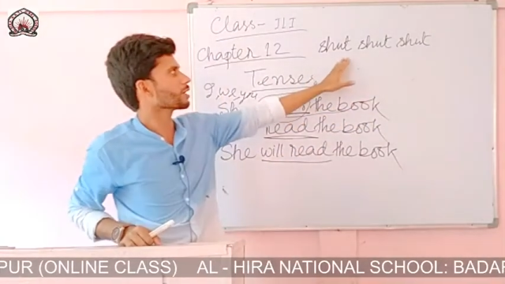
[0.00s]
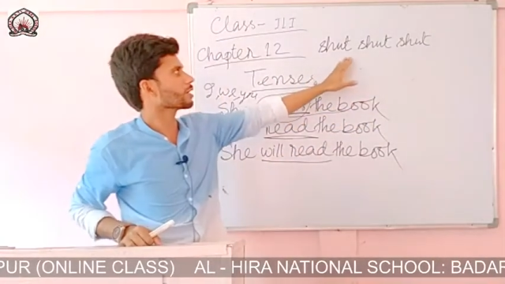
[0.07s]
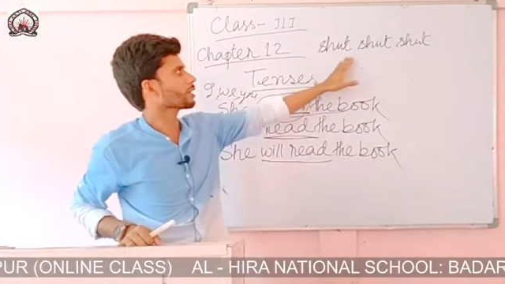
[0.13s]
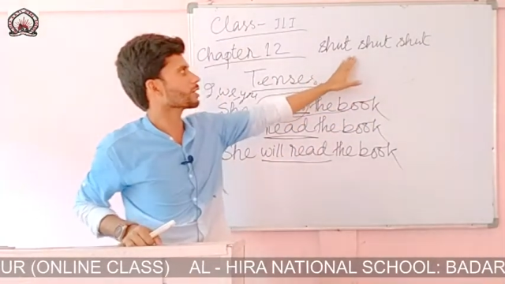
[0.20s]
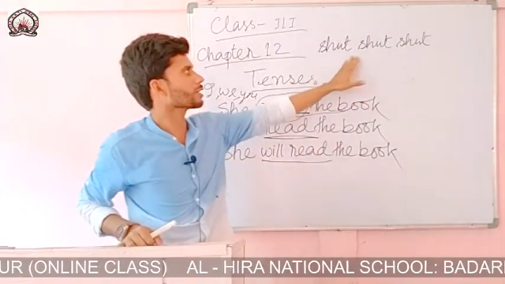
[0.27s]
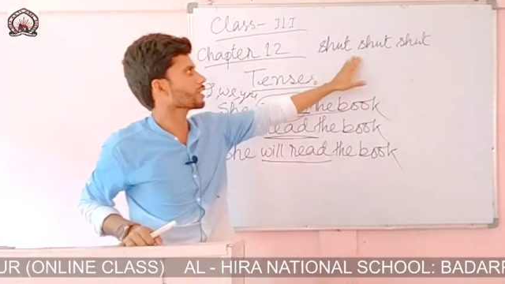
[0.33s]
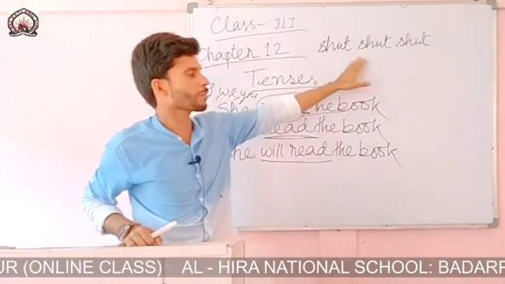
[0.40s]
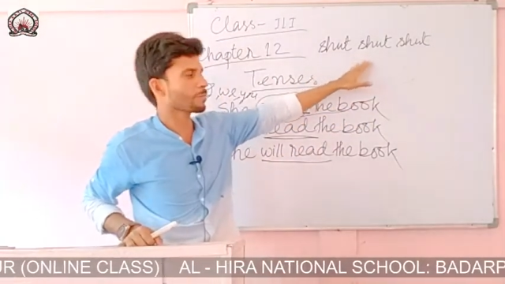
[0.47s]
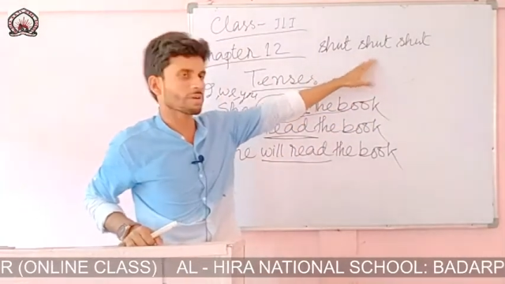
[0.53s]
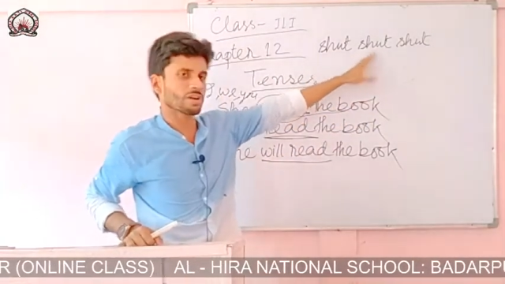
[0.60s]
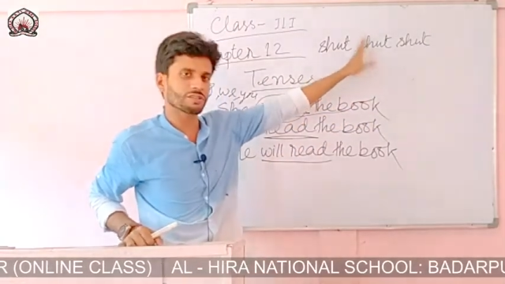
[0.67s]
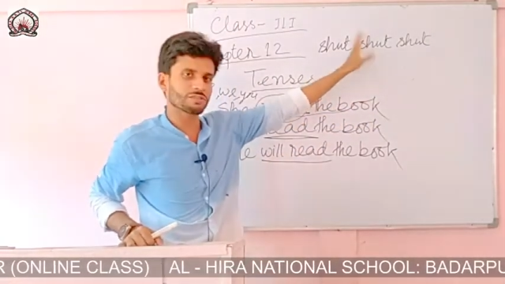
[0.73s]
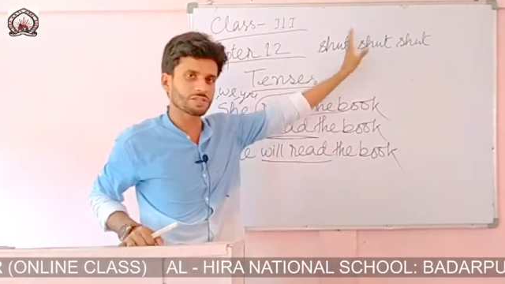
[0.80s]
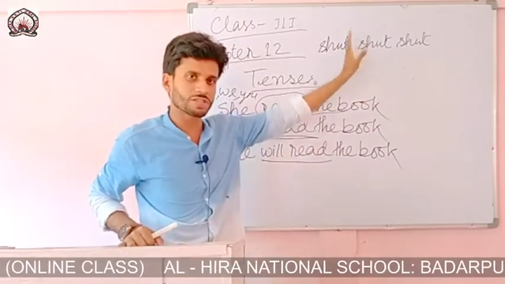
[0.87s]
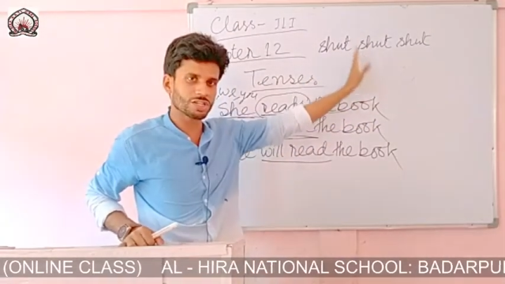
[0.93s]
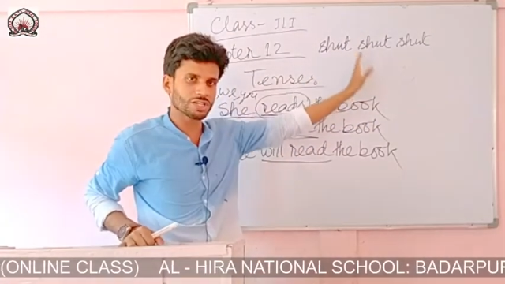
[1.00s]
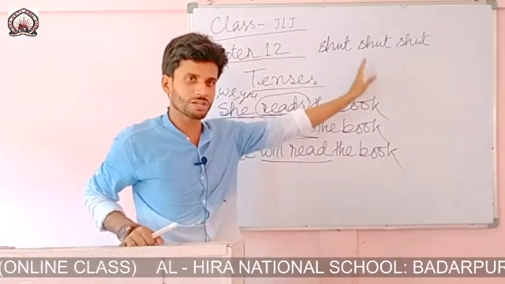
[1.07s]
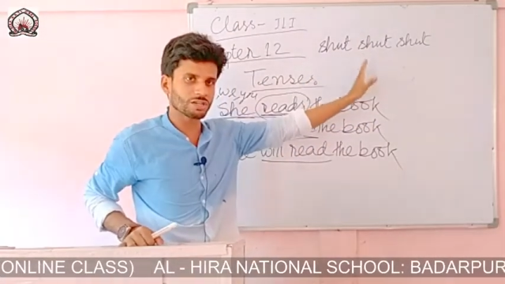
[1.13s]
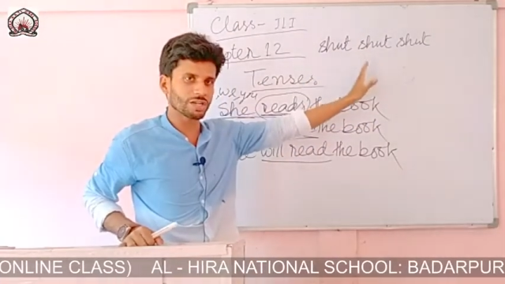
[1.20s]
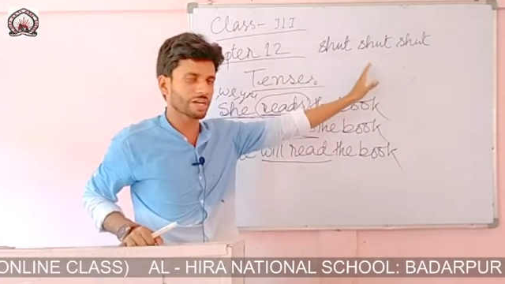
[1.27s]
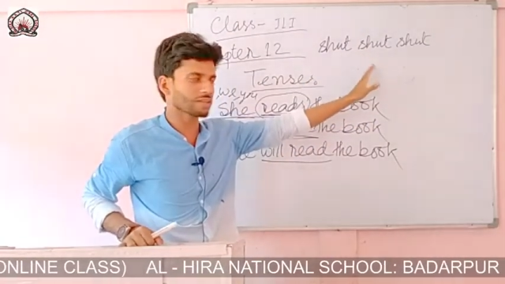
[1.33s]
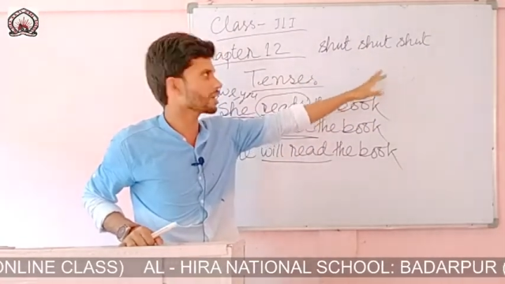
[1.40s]
their
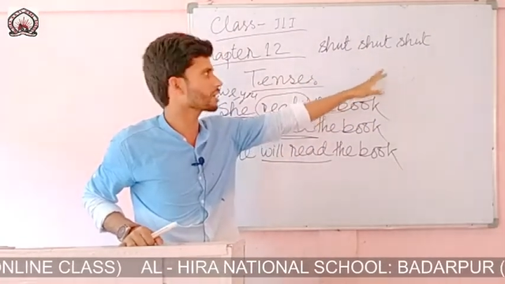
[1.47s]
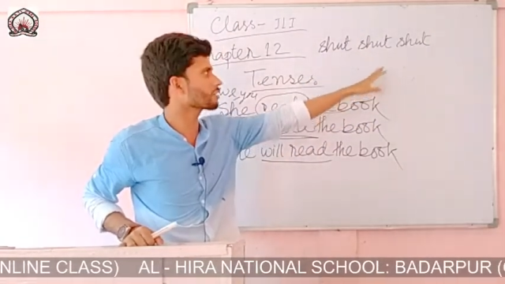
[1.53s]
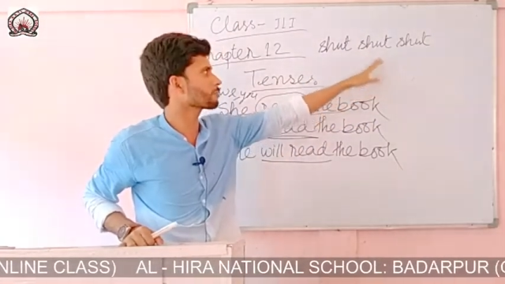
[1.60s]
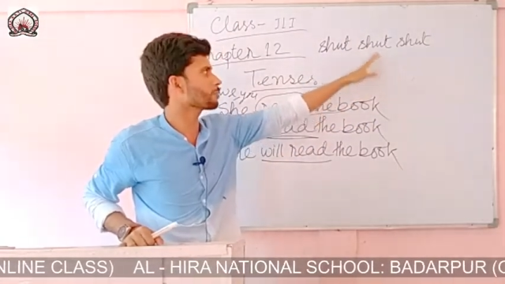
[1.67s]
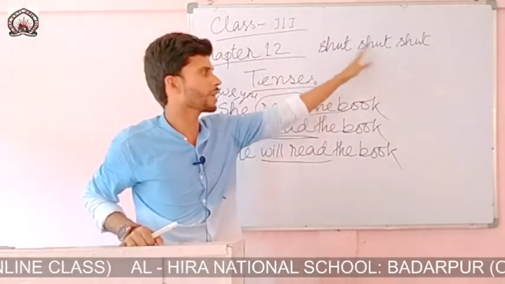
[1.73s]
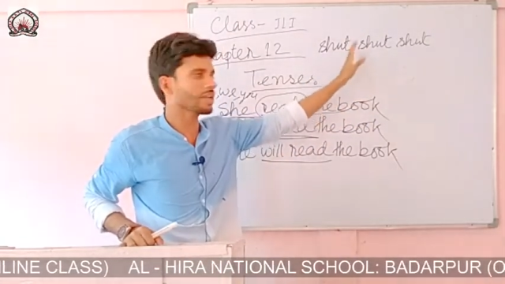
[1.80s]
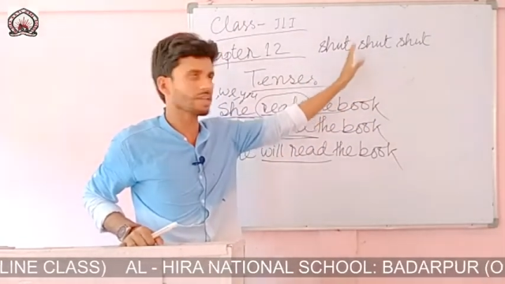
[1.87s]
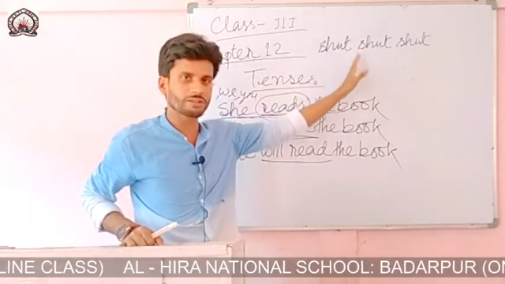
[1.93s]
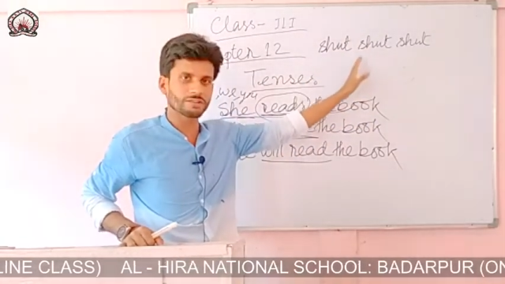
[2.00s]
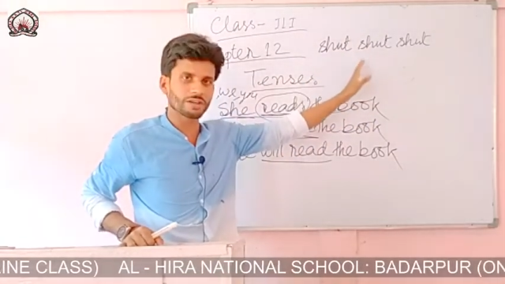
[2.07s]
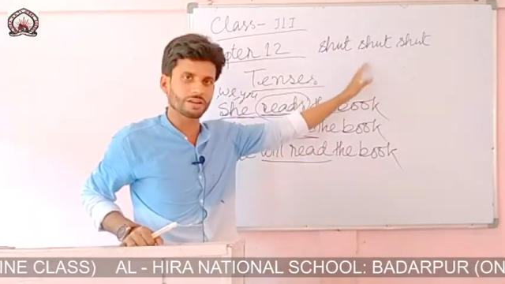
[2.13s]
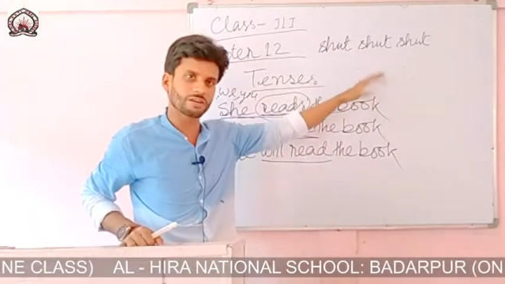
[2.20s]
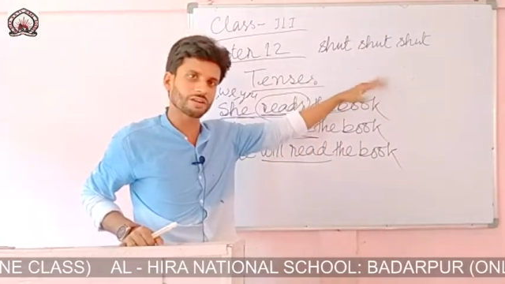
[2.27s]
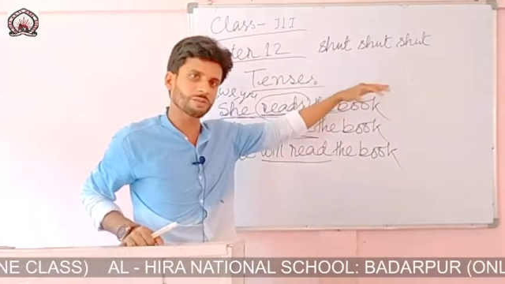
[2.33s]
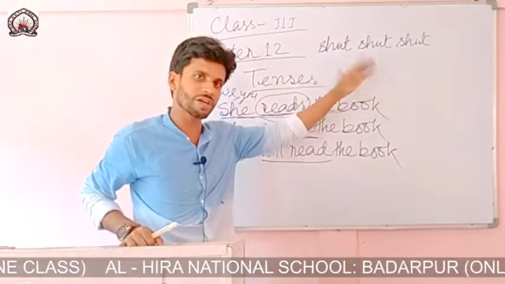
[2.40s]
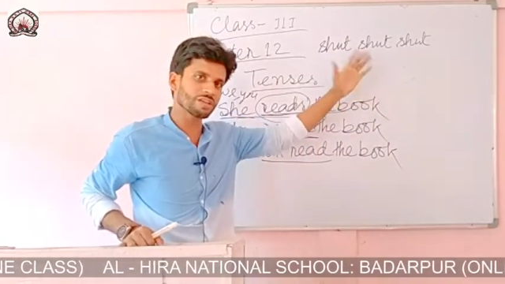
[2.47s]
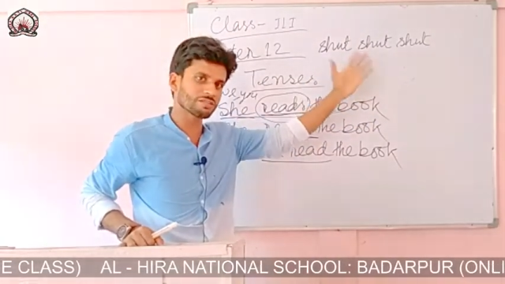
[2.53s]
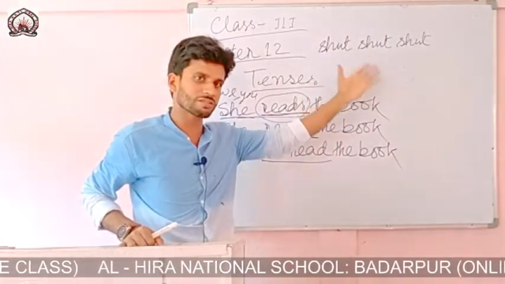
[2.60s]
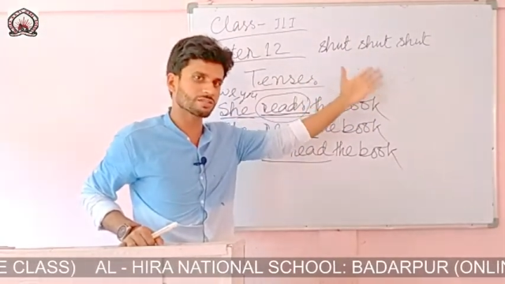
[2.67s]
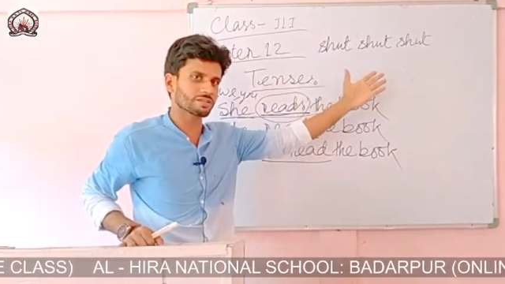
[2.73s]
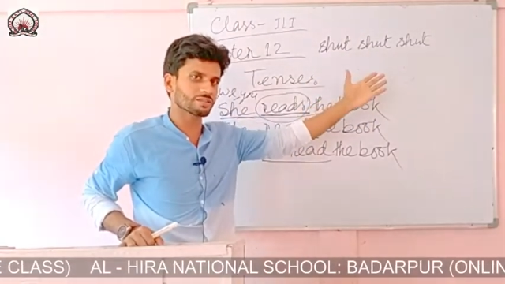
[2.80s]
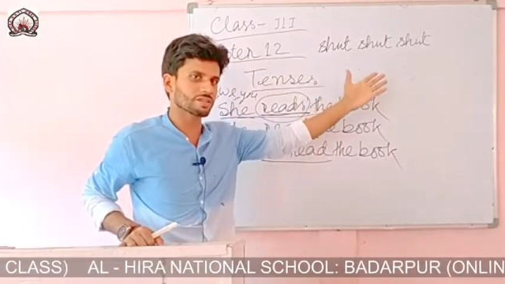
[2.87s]
pronunciation and their spelling
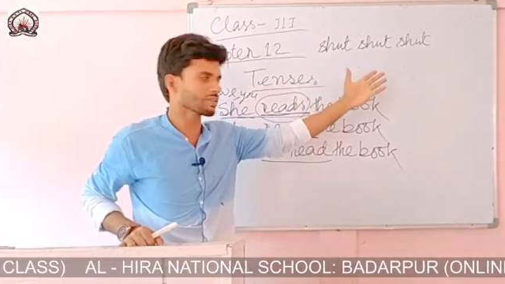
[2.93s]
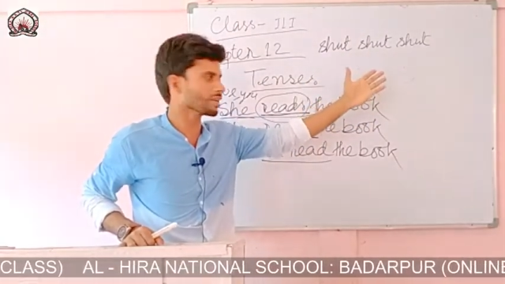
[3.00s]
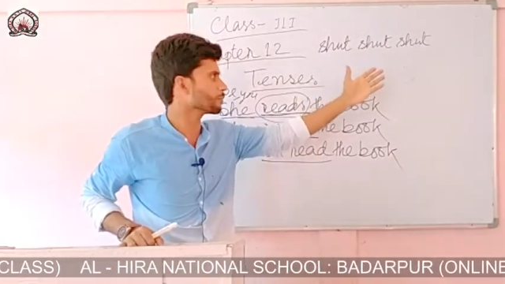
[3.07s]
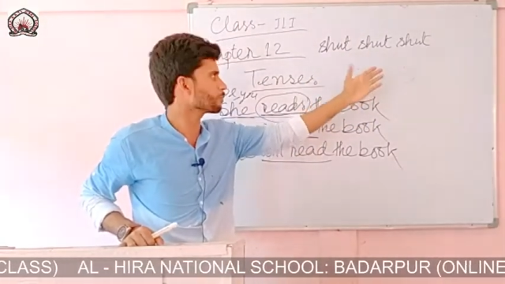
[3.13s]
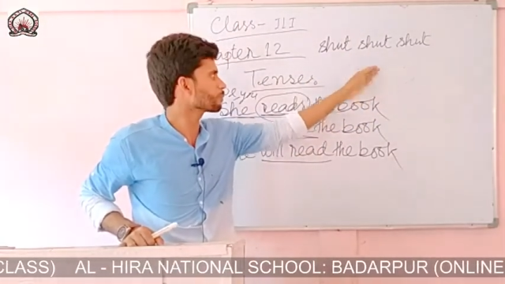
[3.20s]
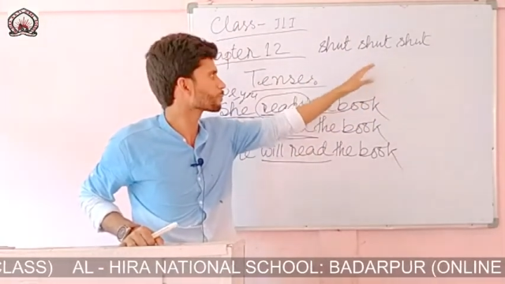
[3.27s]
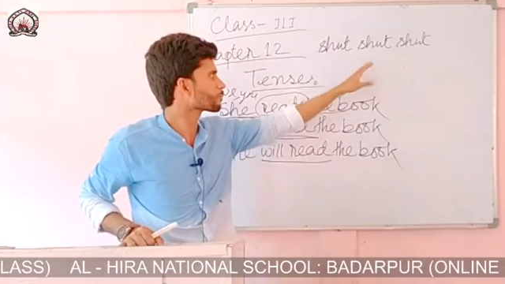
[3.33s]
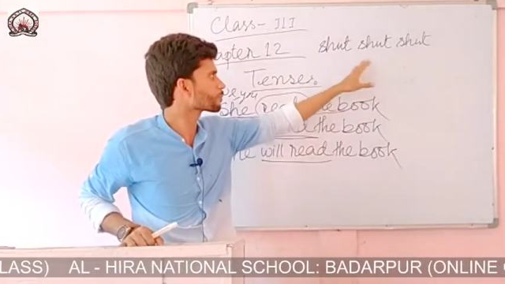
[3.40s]
remains the same.